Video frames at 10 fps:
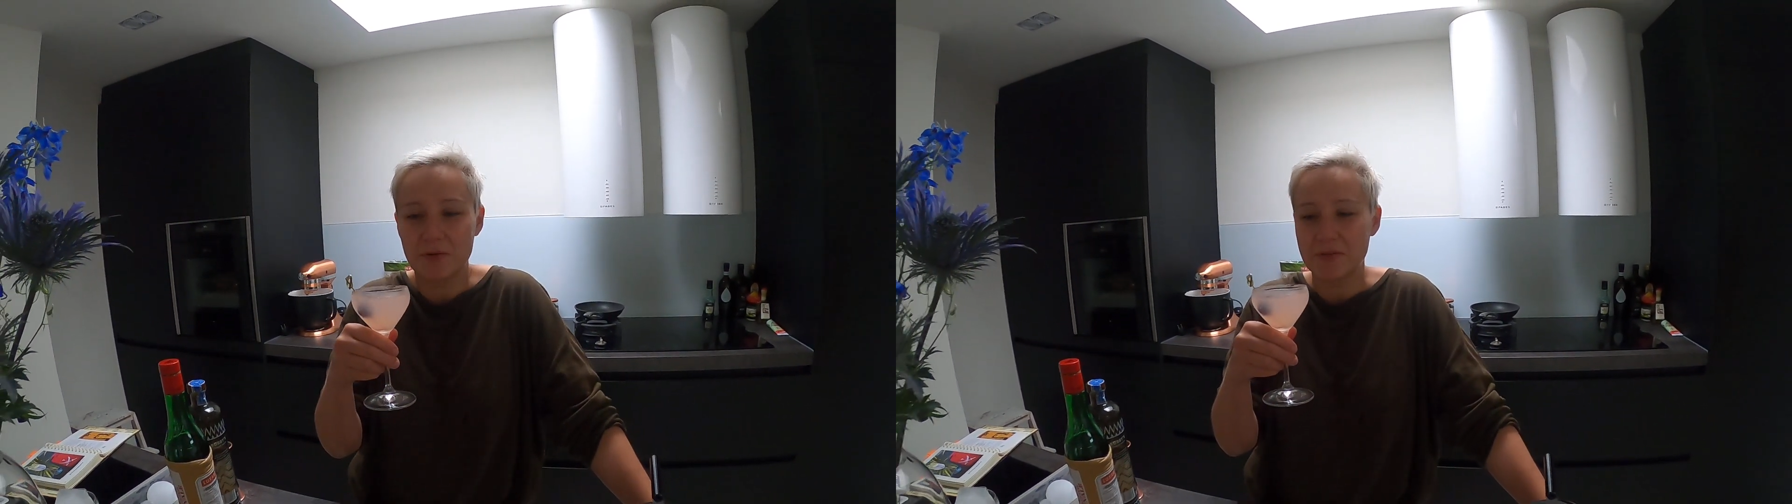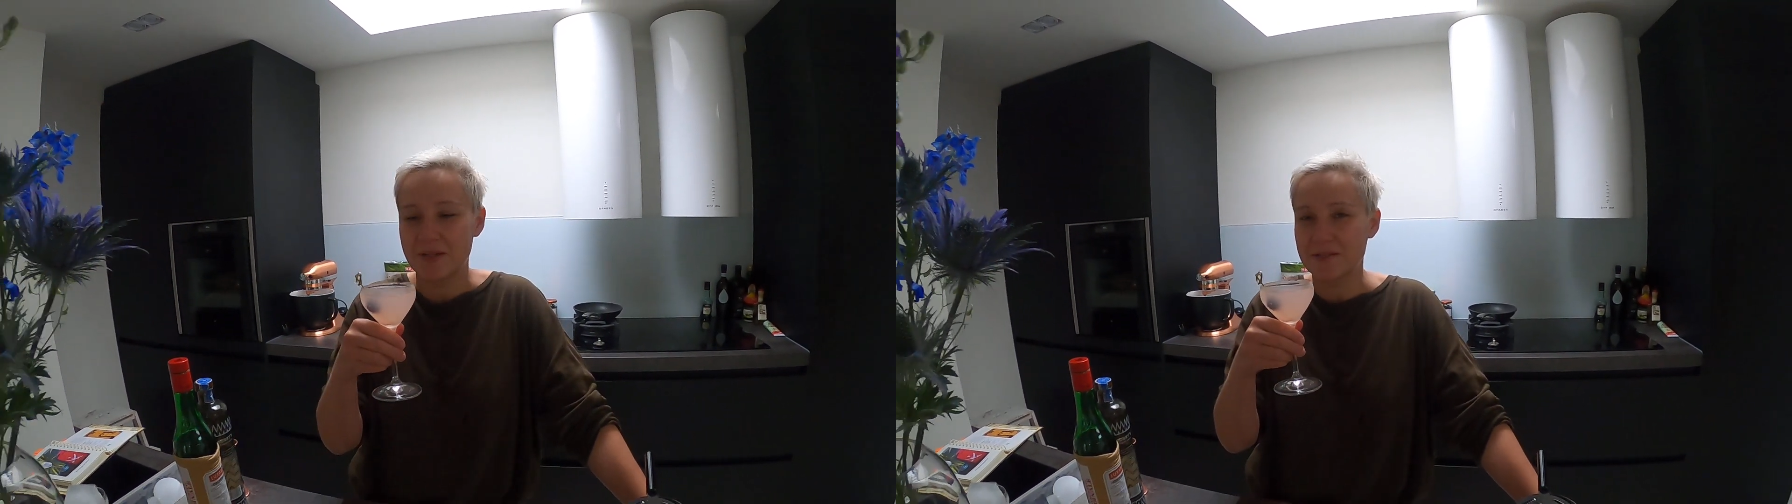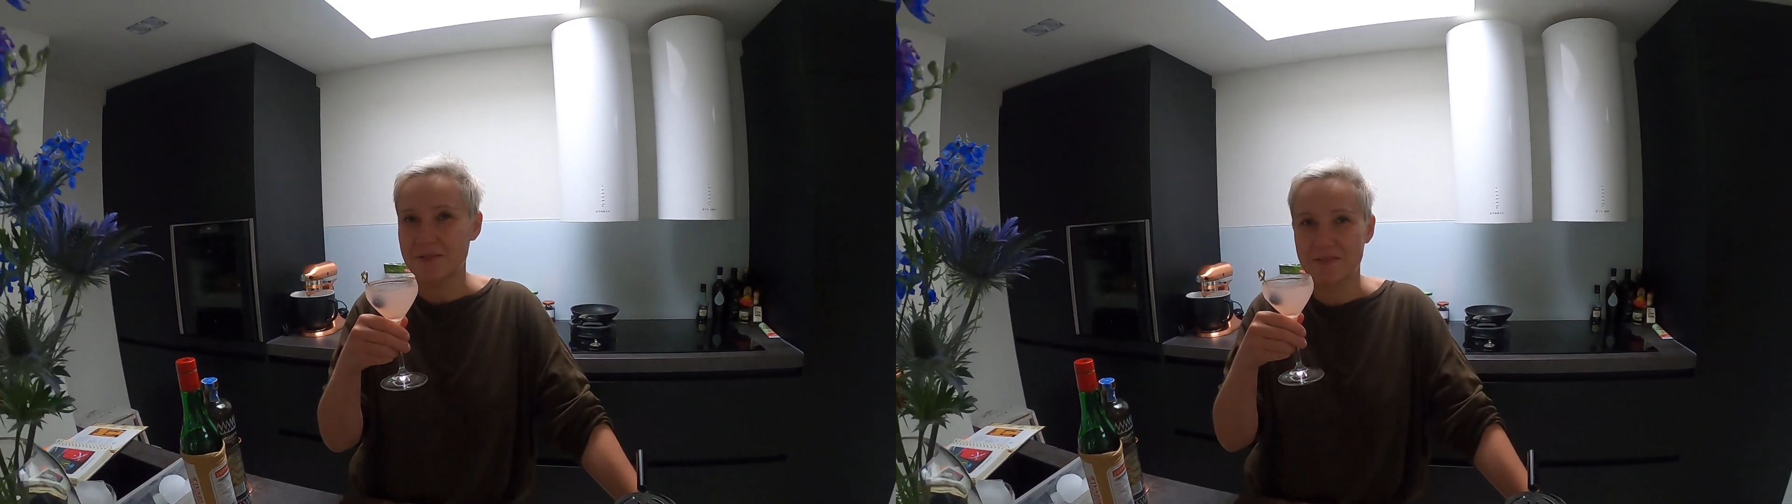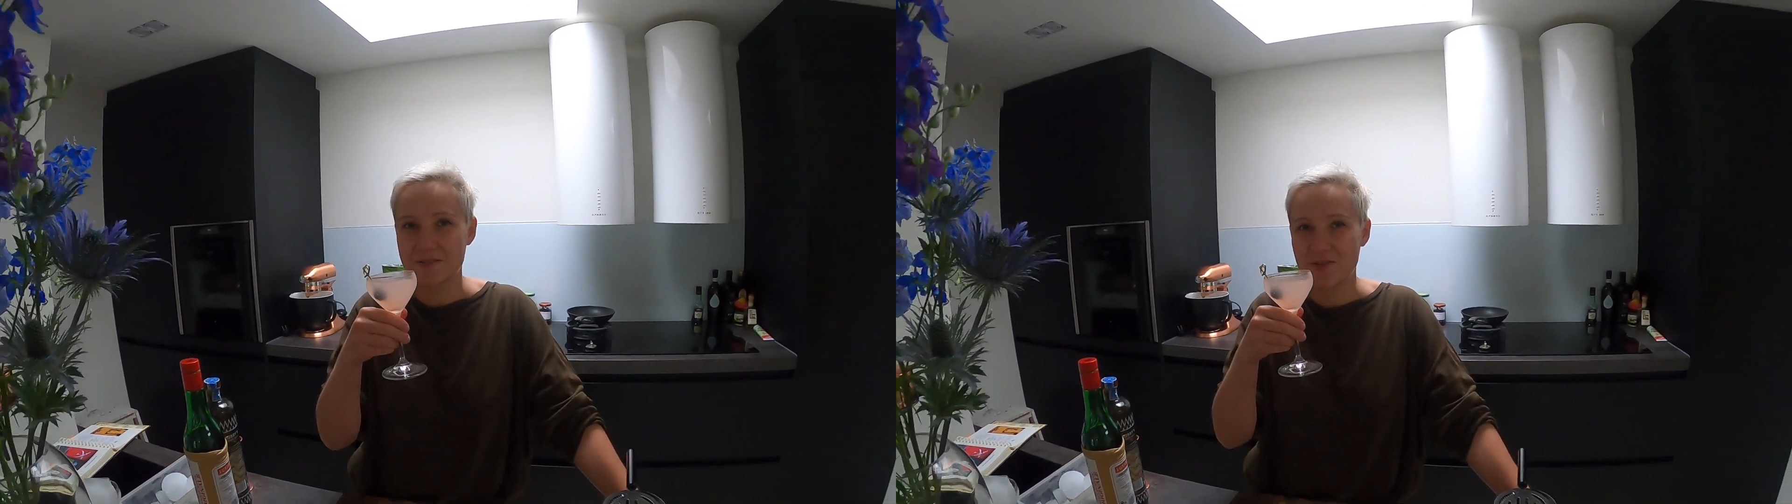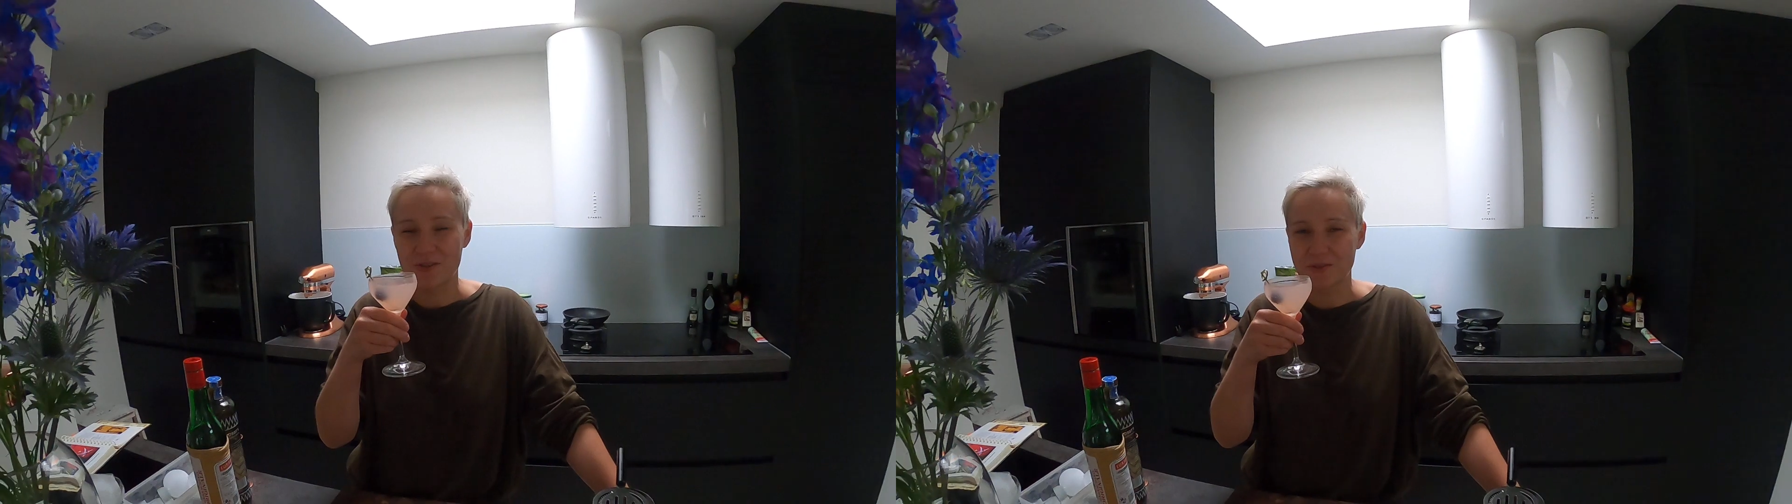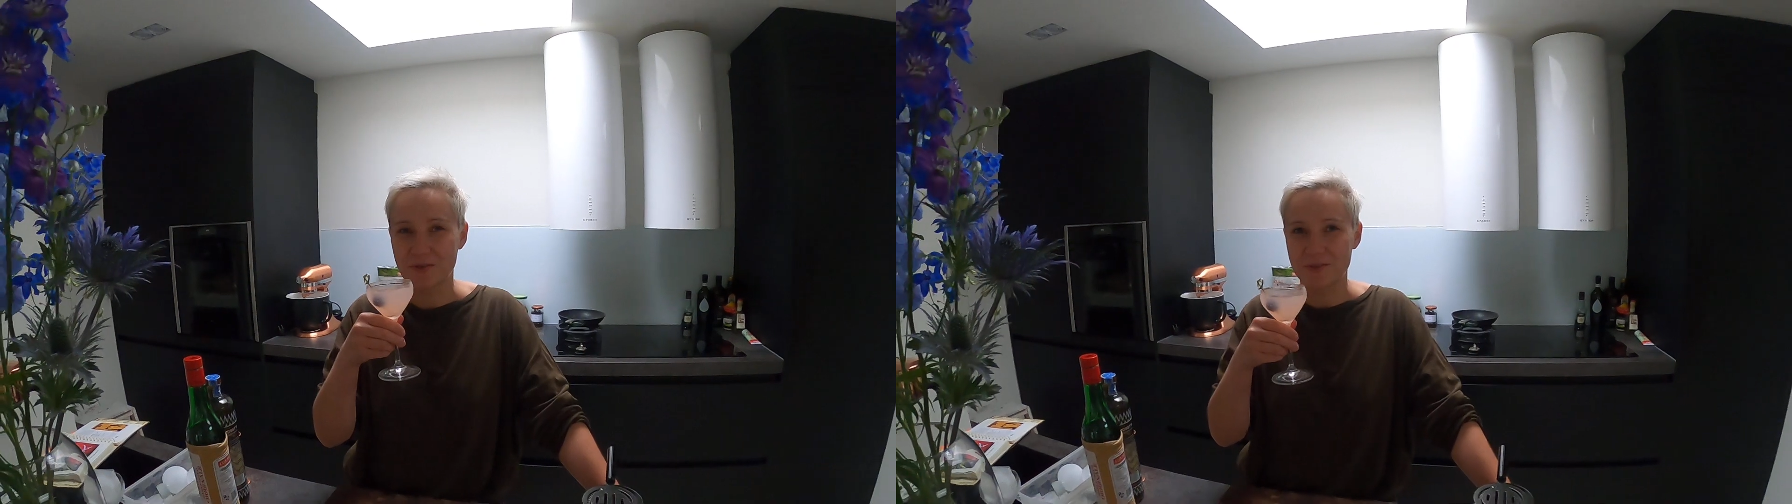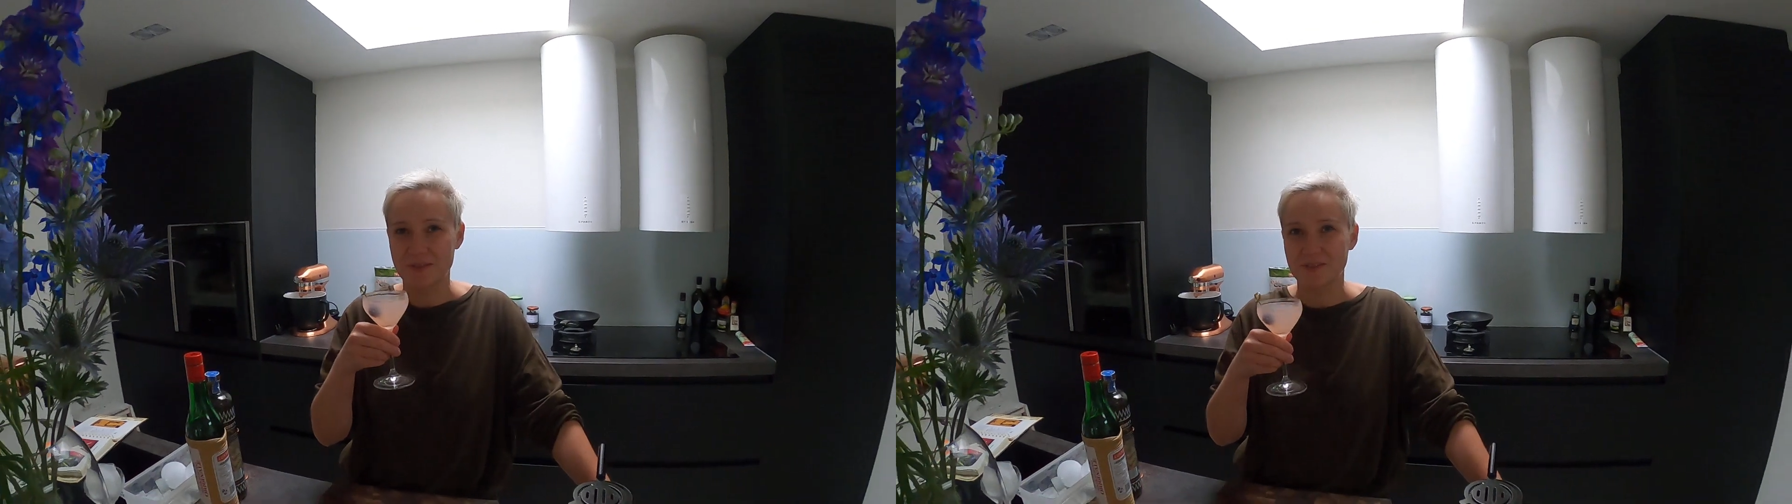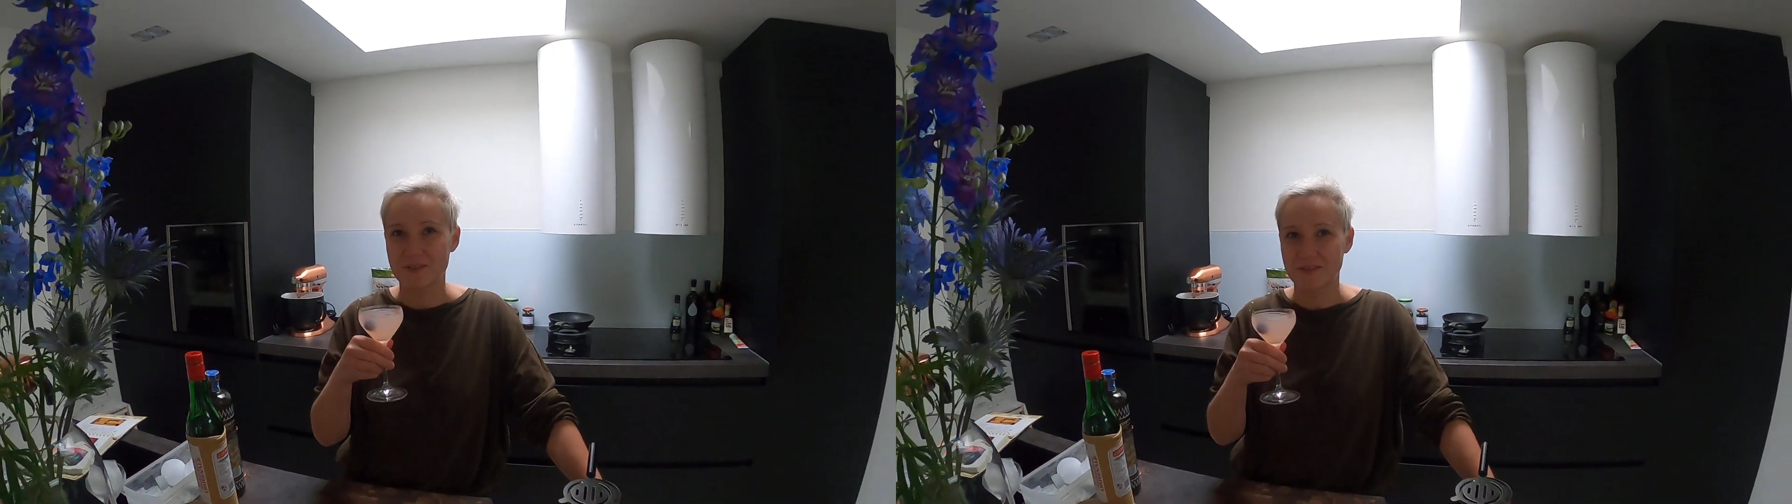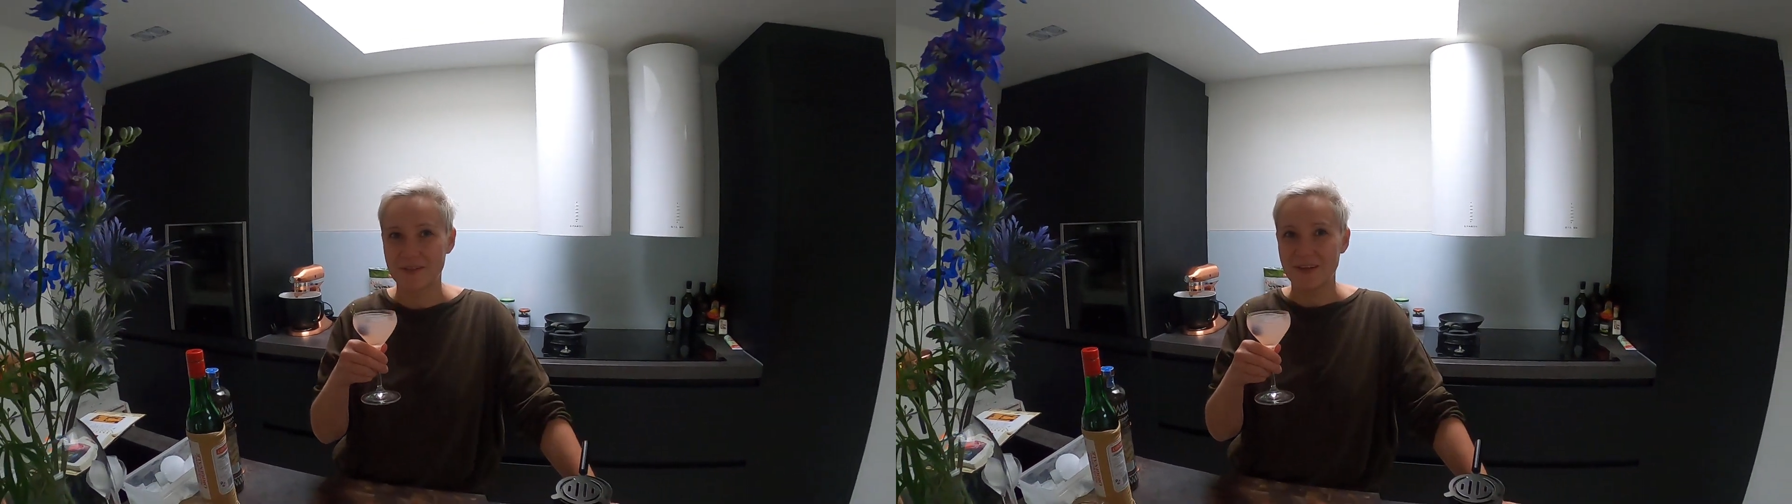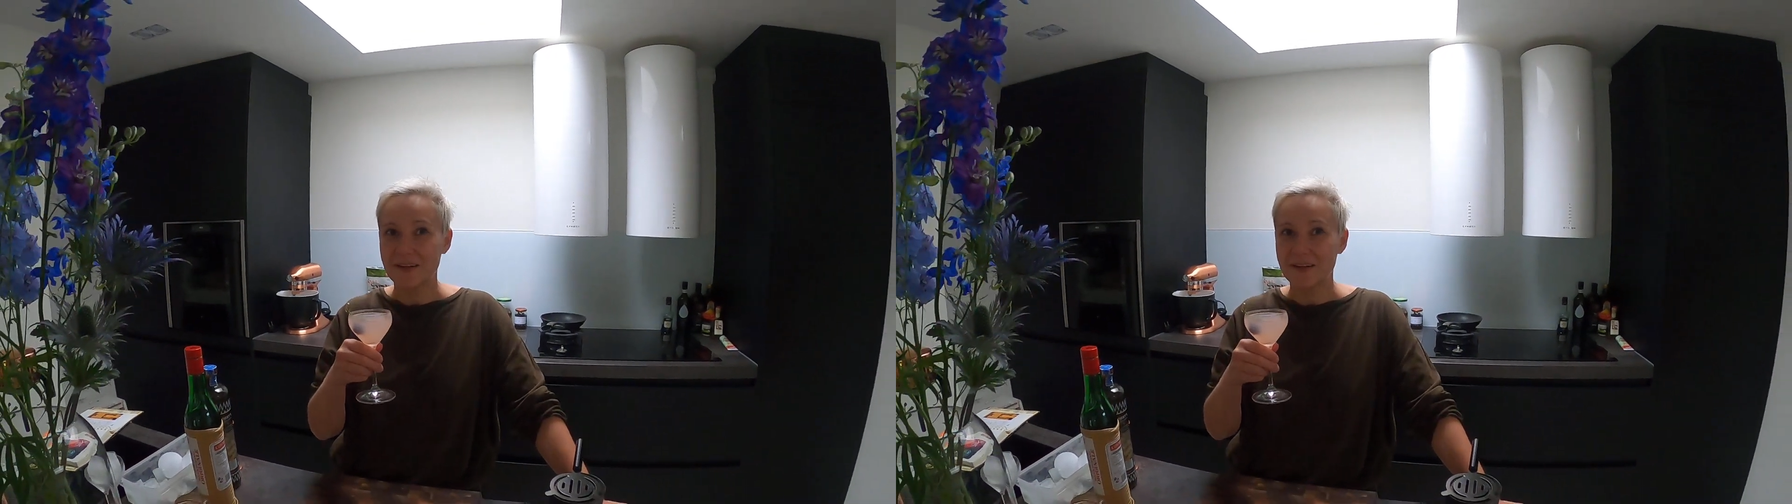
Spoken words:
very nice chilled cocktails.